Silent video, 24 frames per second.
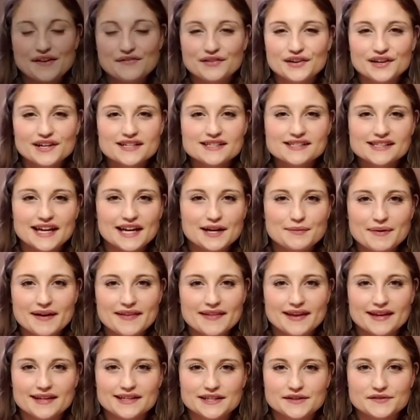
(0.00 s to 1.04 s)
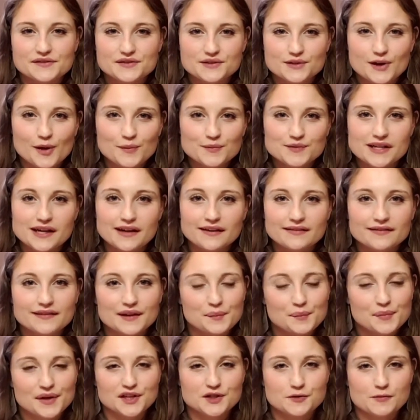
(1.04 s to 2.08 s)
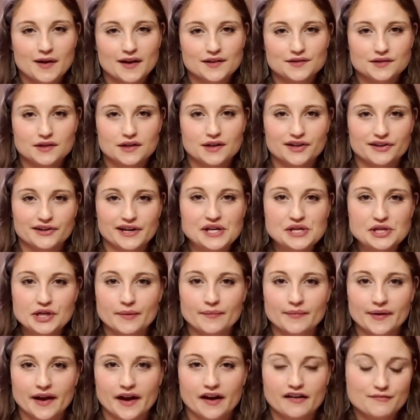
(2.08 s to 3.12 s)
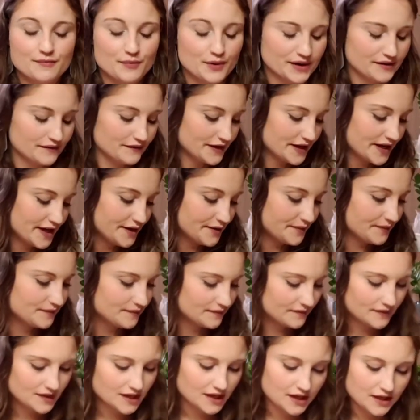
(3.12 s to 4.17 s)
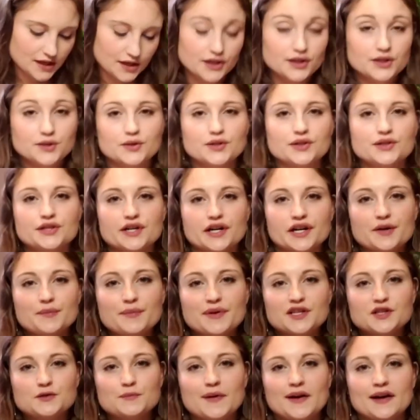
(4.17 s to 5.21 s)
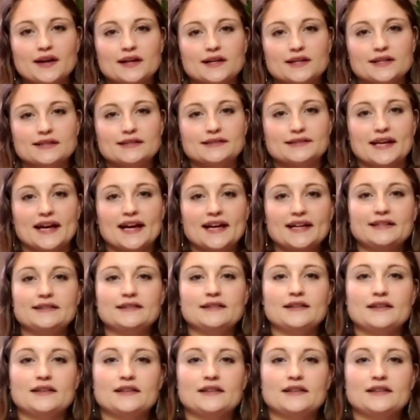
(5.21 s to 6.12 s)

If you're excited by the idea of sculpting, then pinch pots are a great jumping off point for you. You can turn a pinch pot on its side